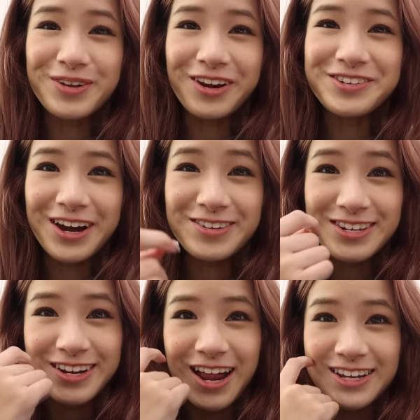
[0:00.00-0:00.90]
them a lot of
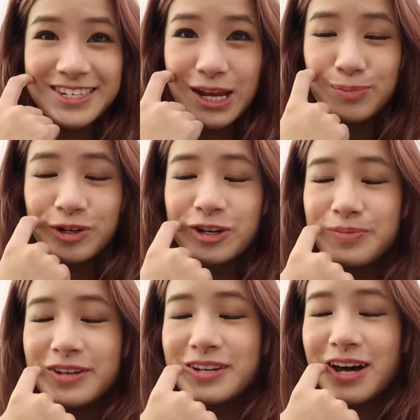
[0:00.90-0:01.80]
times and like stepped on
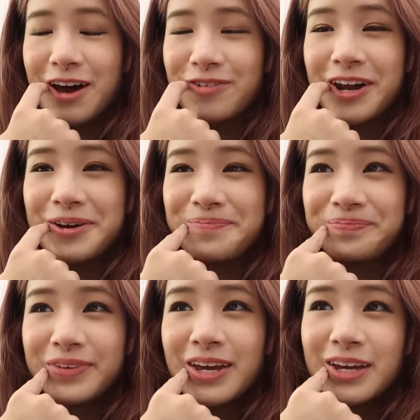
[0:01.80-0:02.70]
them and I've kind of
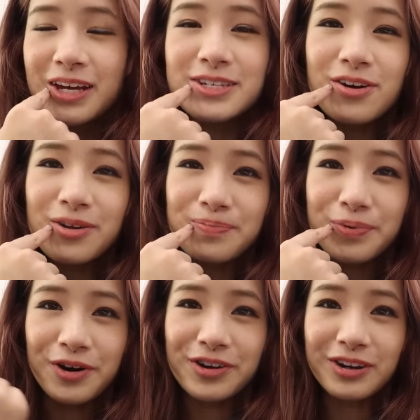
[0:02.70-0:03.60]
it's not
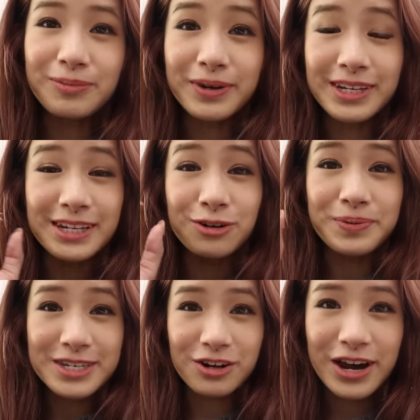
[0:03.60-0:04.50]
broken but they're a little
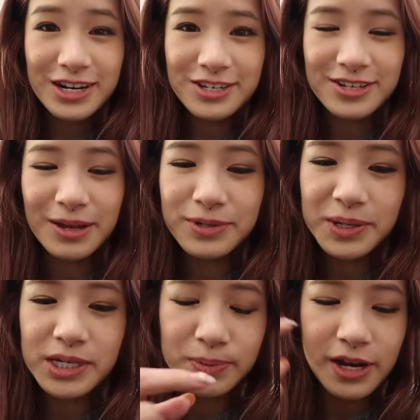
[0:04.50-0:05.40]
bit scratched so
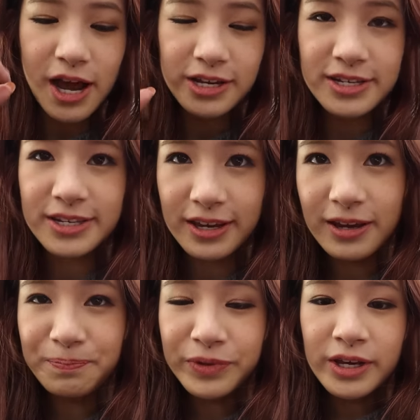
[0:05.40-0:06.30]
sometimes it's a bit hard to see
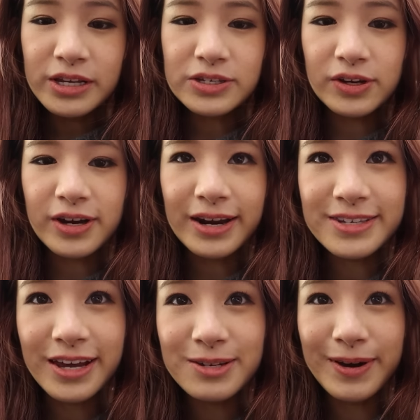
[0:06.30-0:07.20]
so I
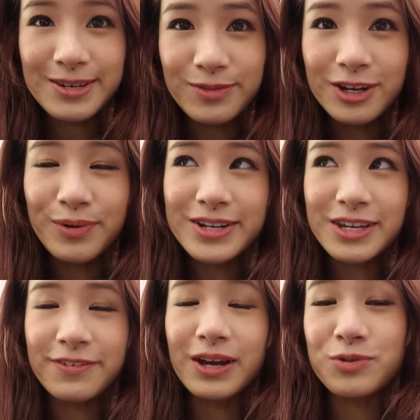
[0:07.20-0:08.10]
decided to buy some new ones
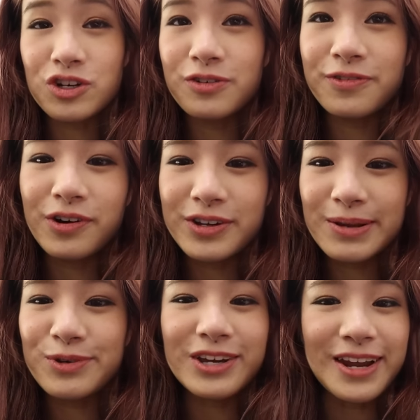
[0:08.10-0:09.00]
I think I'm due for
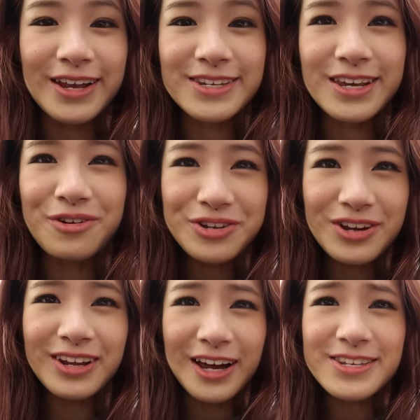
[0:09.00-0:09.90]
some new glasses and
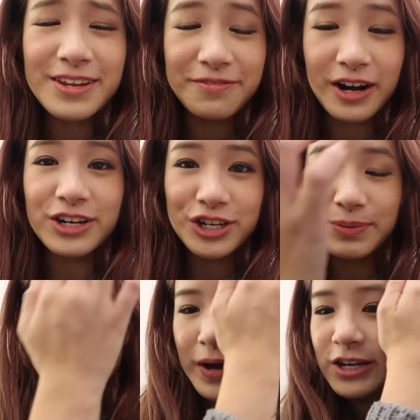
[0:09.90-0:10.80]
also glasses are very
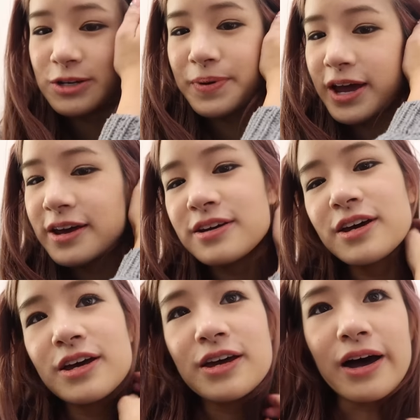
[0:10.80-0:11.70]
cheap to buy in Japan
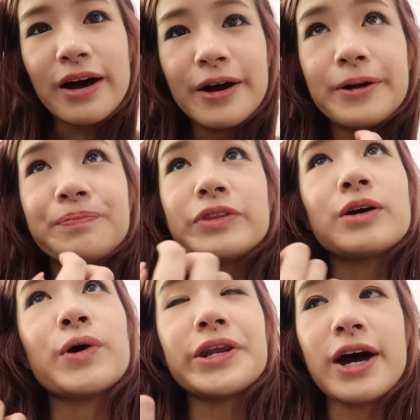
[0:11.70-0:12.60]
um,
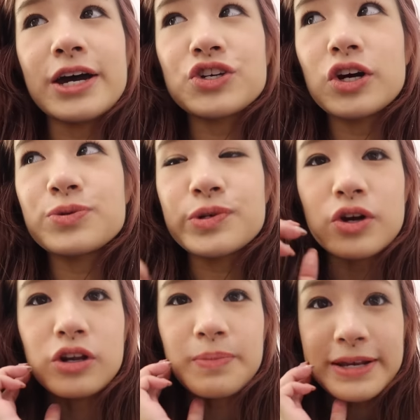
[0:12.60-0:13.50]
the one I chose was
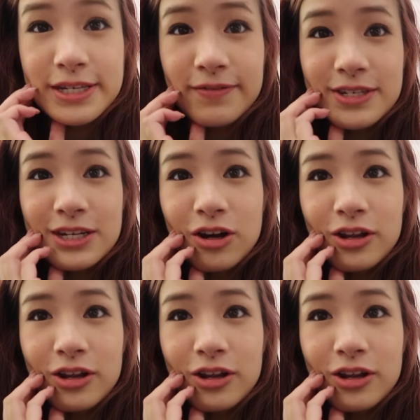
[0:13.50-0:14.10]
only about $70